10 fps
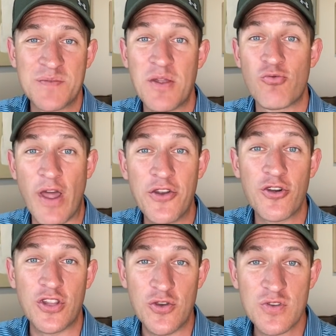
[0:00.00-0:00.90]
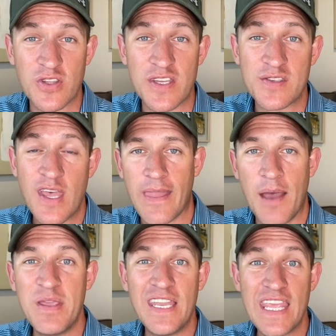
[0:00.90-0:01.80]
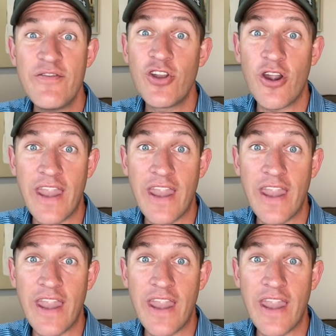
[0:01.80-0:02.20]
been rendered useless. I mean, even our